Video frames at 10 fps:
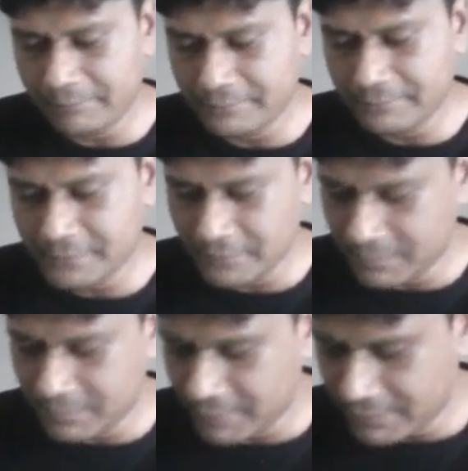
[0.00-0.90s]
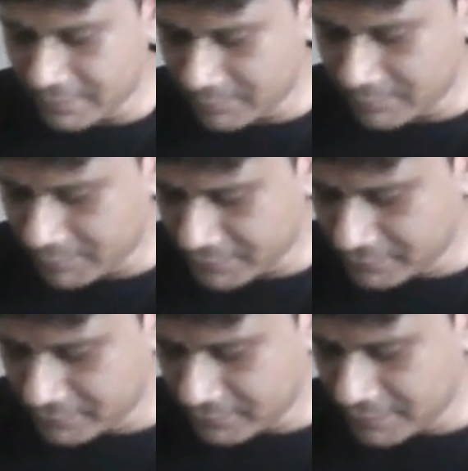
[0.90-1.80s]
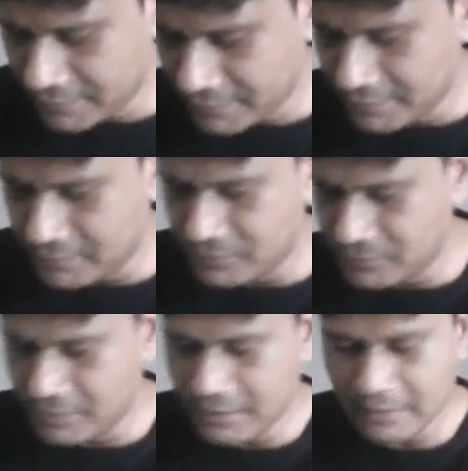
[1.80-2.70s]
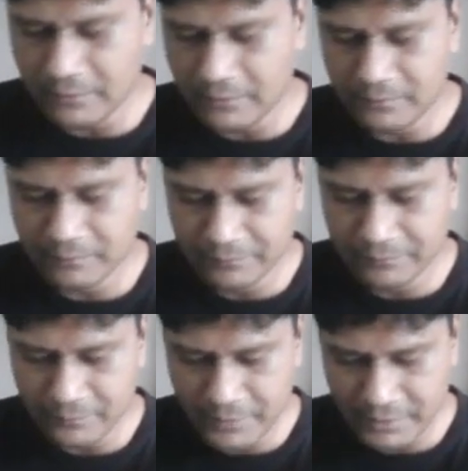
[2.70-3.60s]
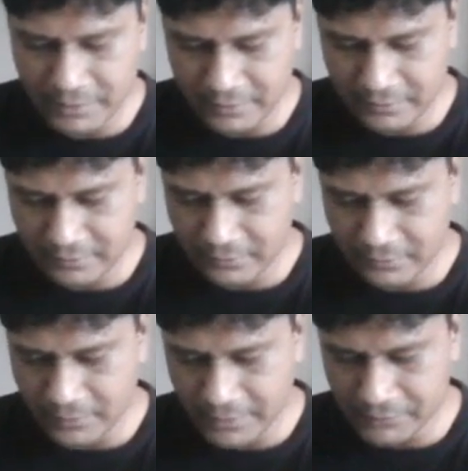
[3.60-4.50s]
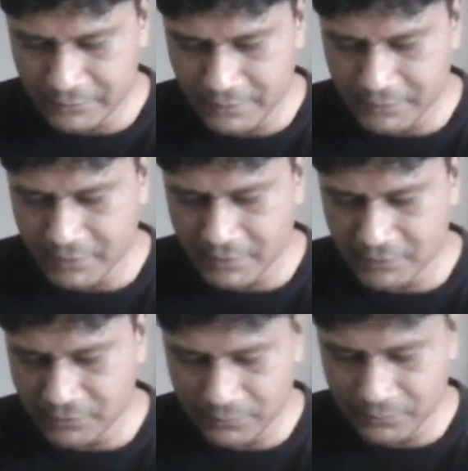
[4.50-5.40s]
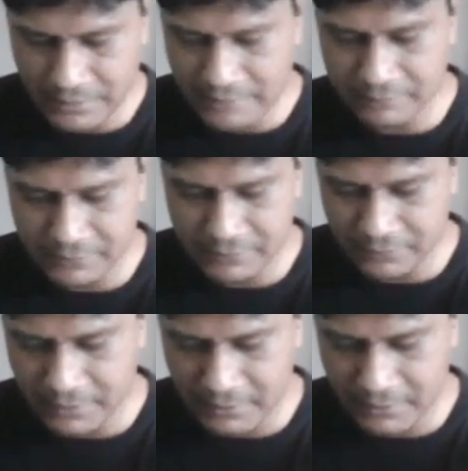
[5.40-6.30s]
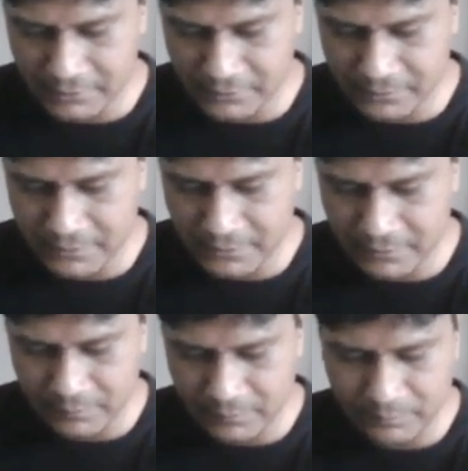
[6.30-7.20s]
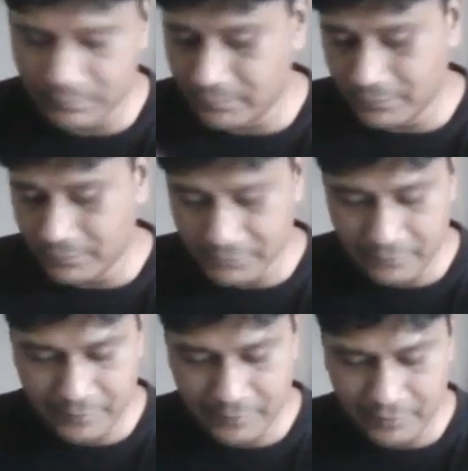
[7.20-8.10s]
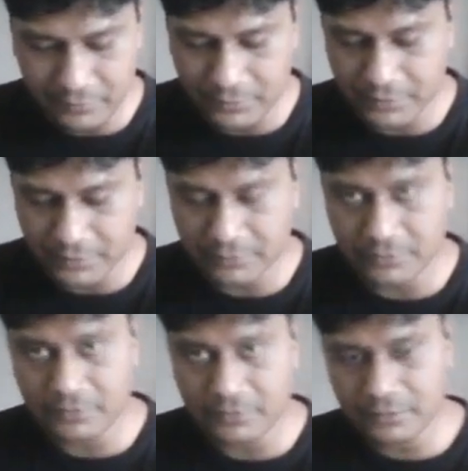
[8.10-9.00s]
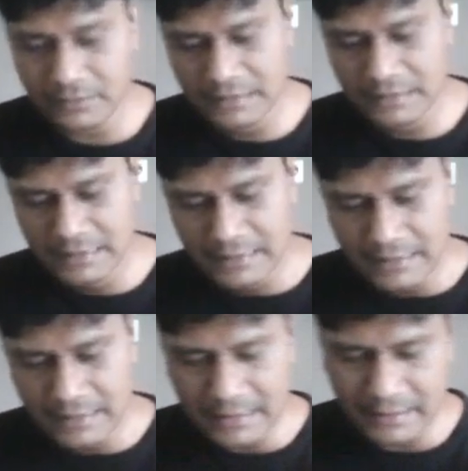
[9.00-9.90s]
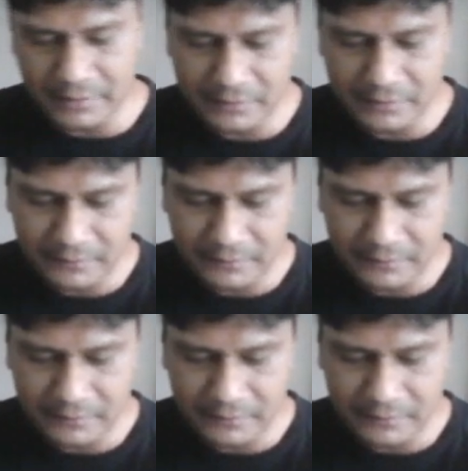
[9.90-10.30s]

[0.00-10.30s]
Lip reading: So let me grab the pencil and let's see how we can do that. So let's say this is your canvas, right? Like, so the surface that you're trying to draw on, and